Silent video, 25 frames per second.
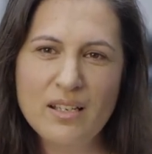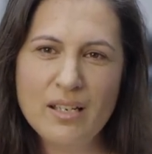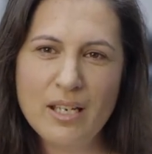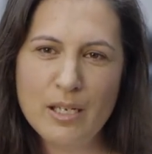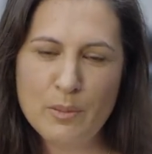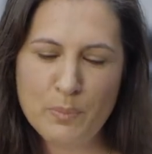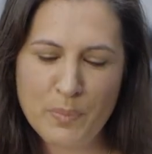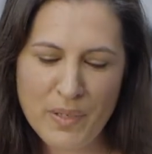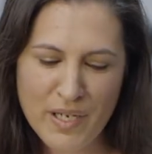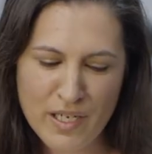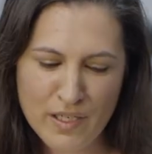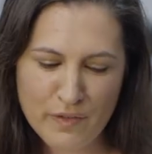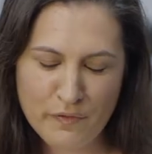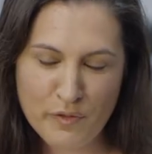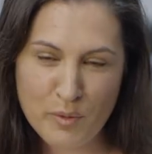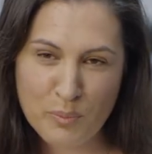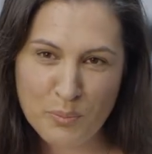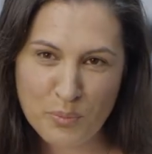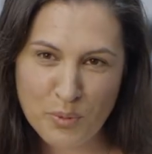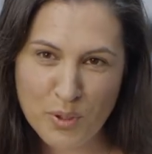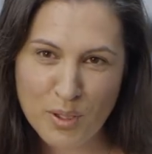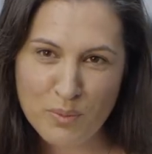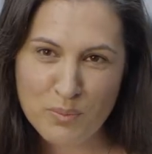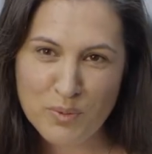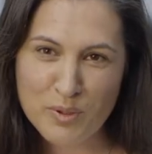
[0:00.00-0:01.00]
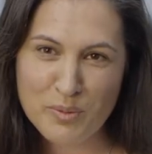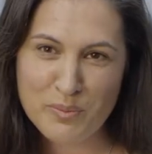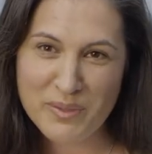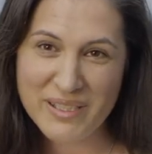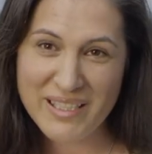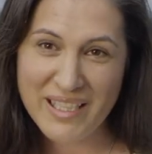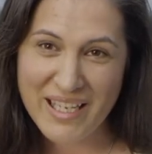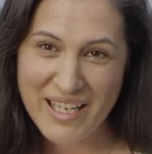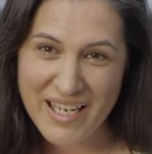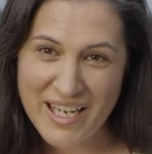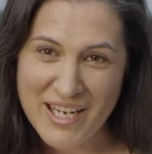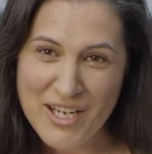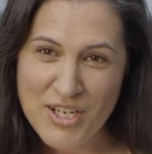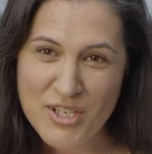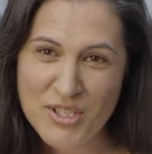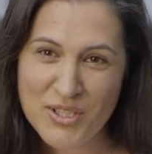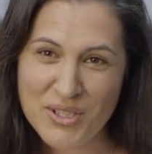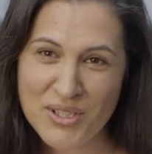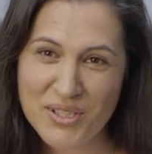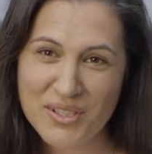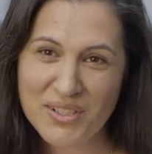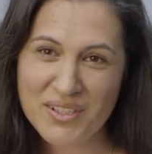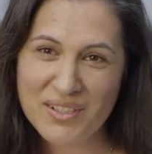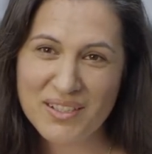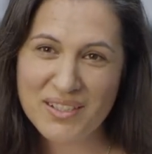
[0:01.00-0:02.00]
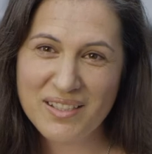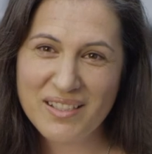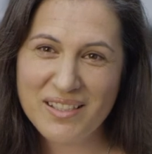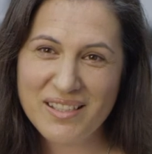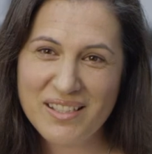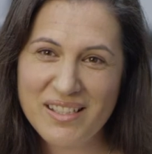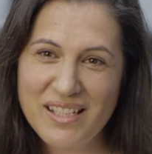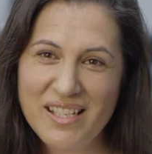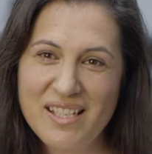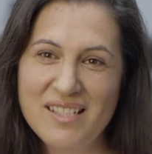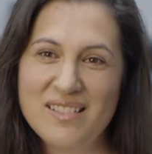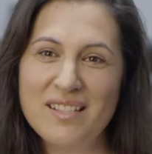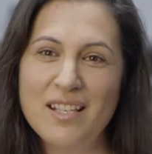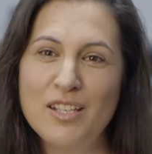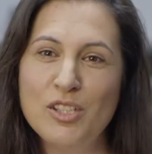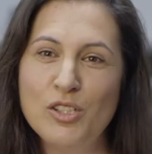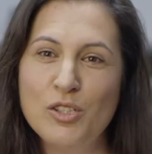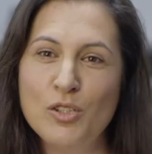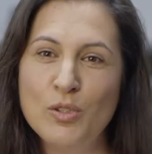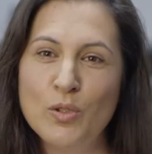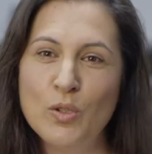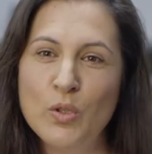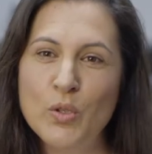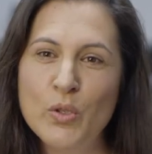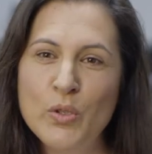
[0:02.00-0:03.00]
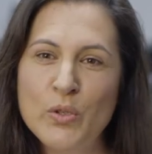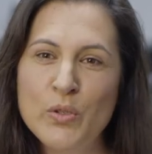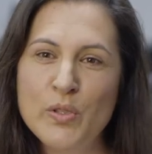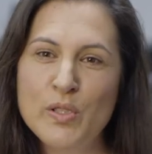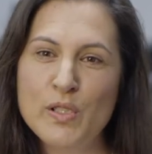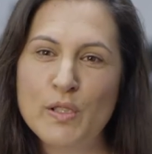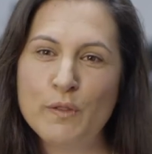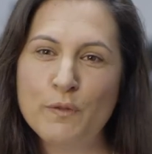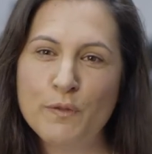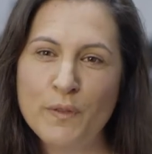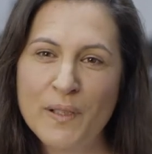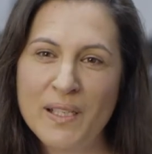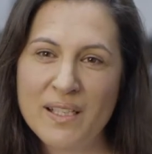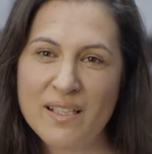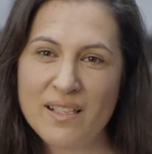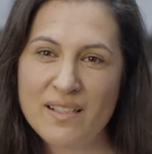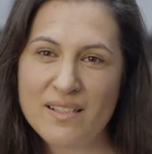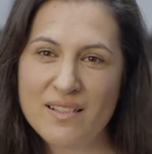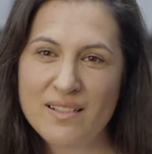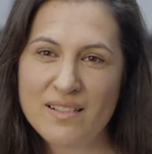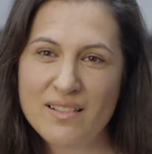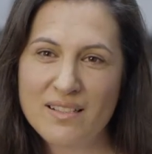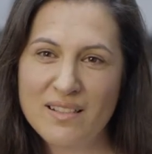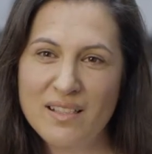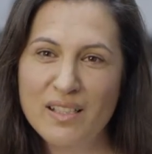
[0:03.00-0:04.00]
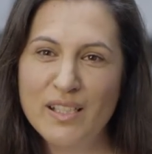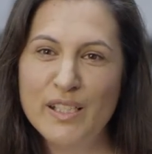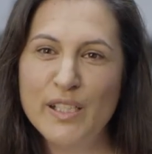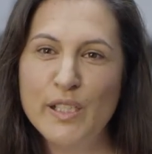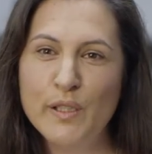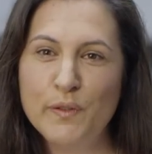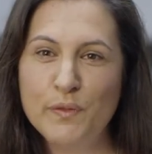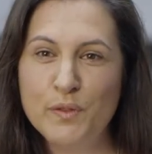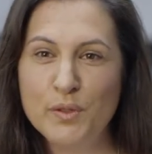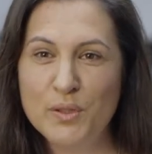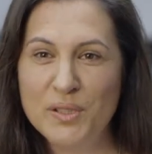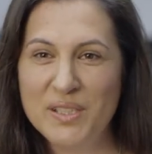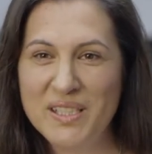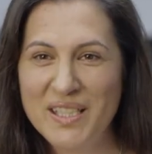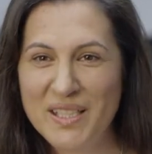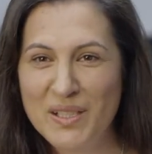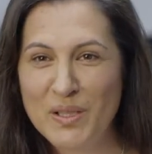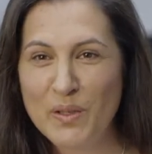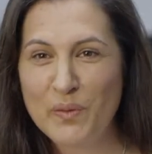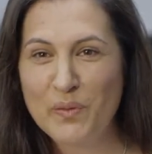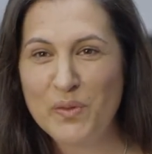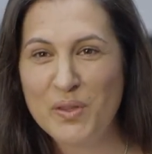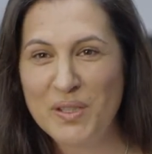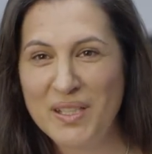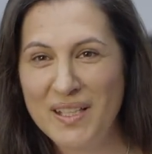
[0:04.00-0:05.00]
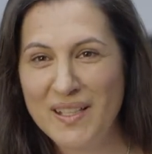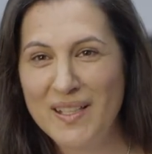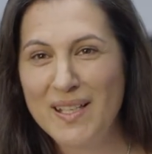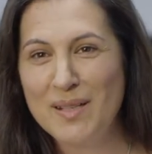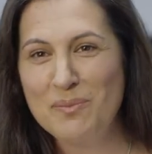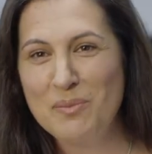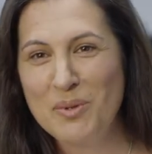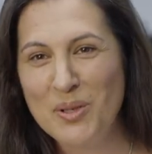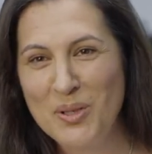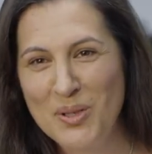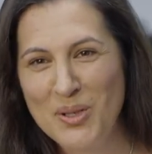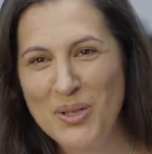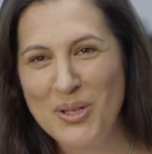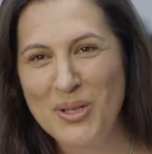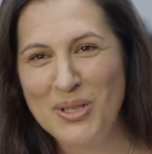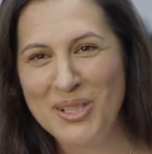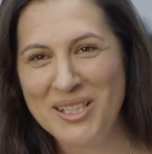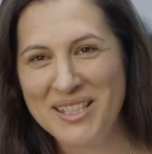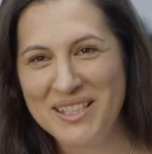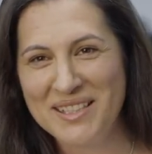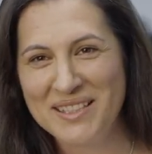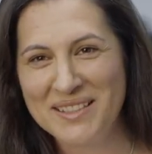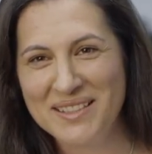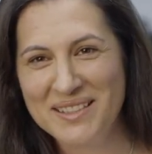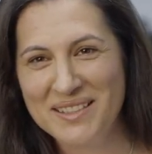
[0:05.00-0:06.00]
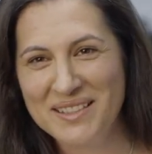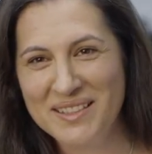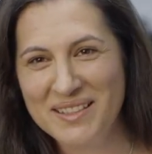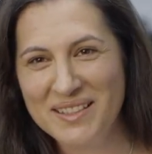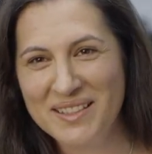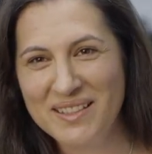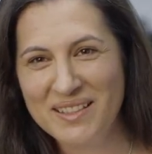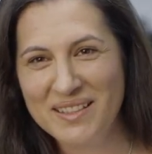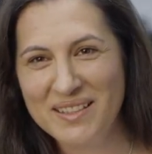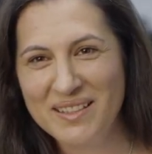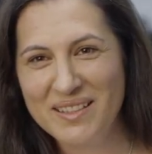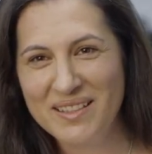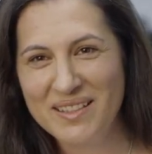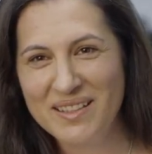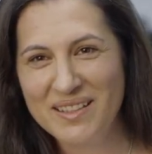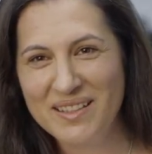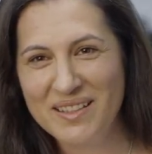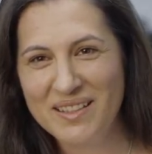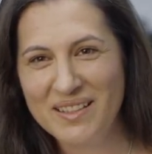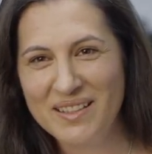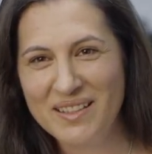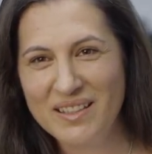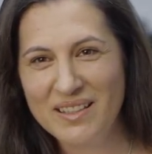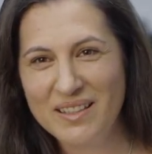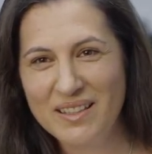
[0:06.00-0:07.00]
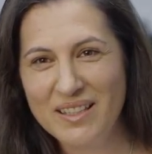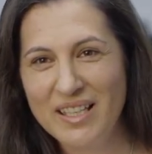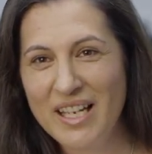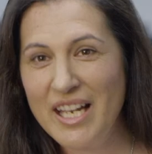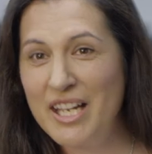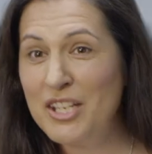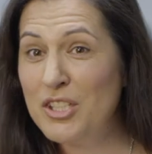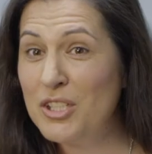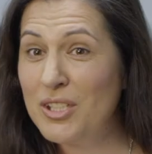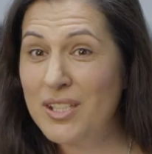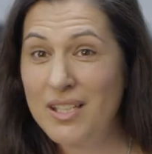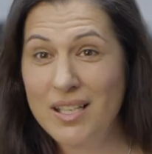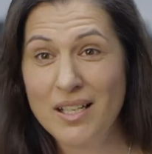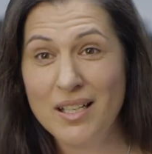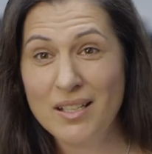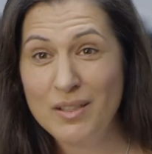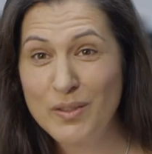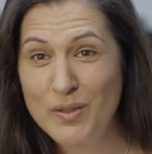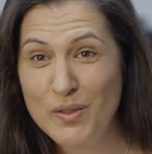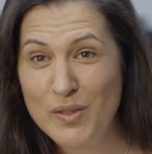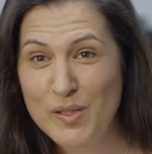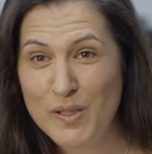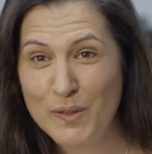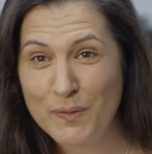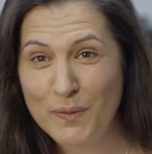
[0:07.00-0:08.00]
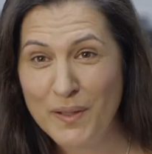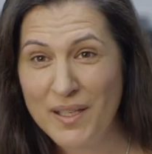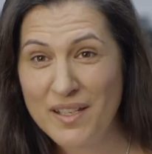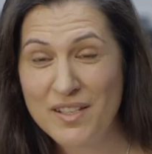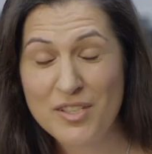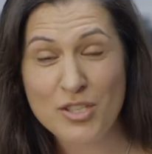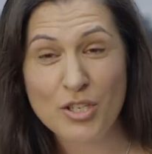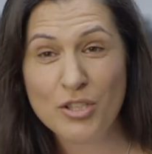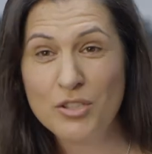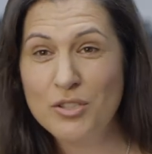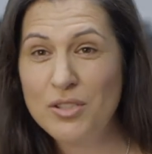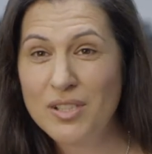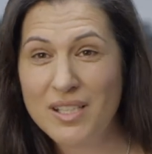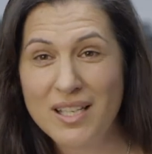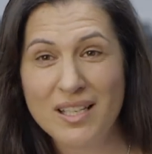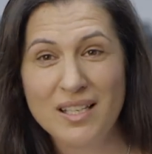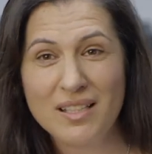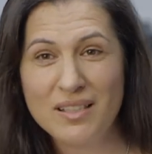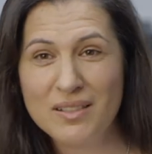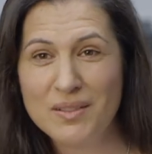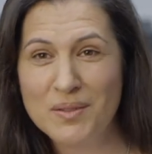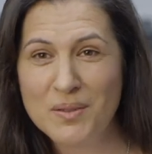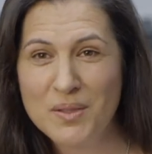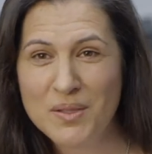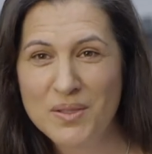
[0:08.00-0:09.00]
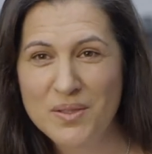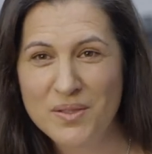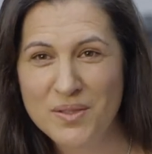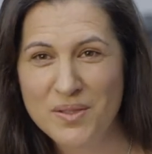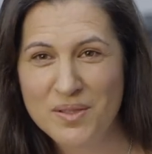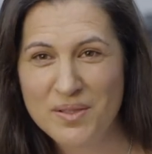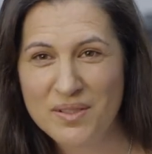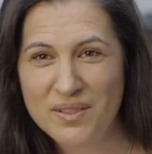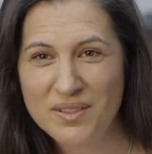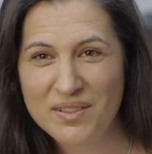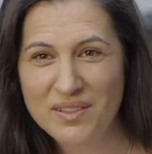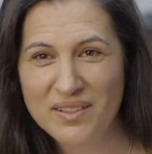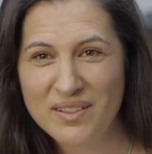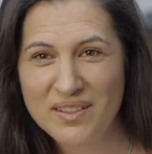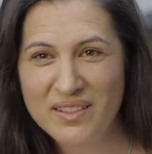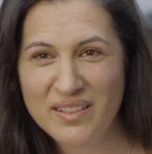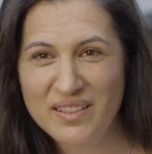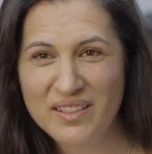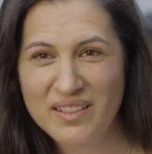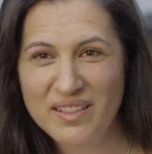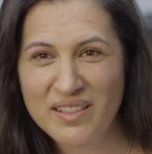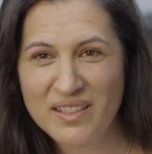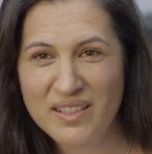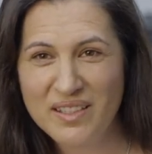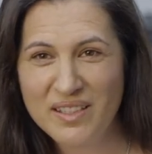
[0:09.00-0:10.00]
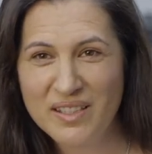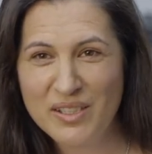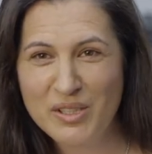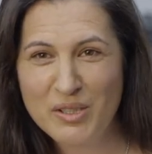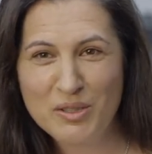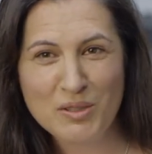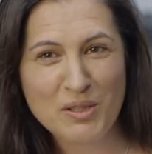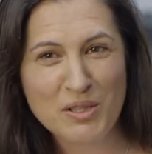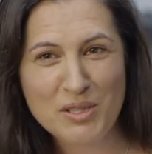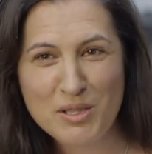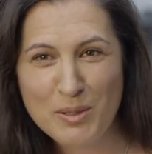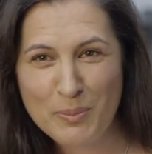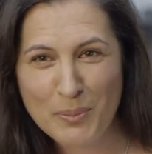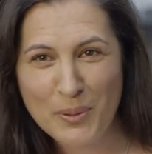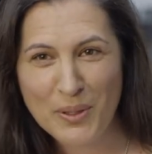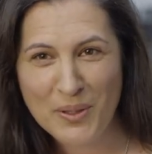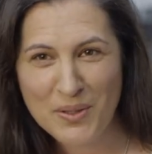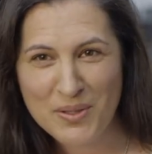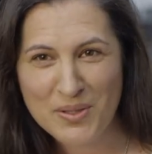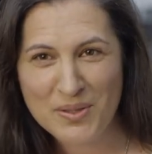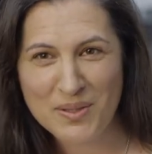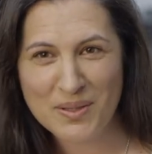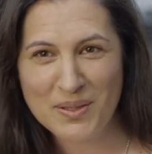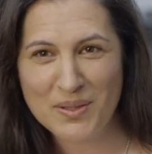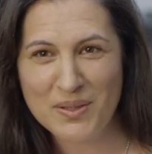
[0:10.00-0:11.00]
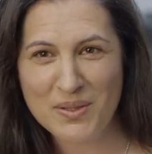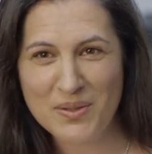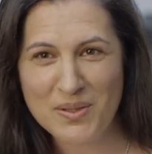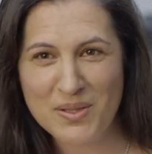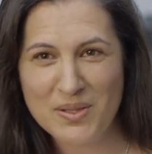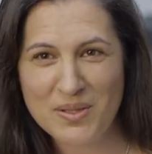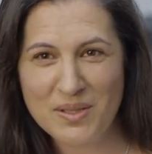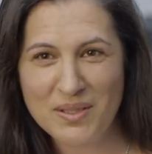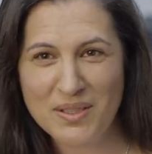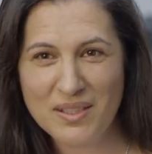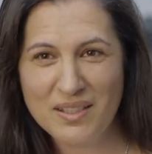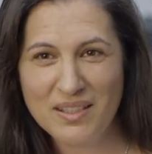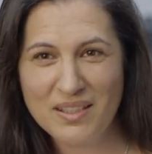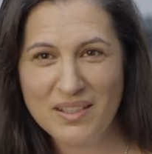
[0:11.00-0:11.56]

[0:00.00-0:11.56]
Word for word: And part of the problem in Asia is that you lose face if you get off the game early. And you can't lose face. You can't lose. You're not supposed to lose.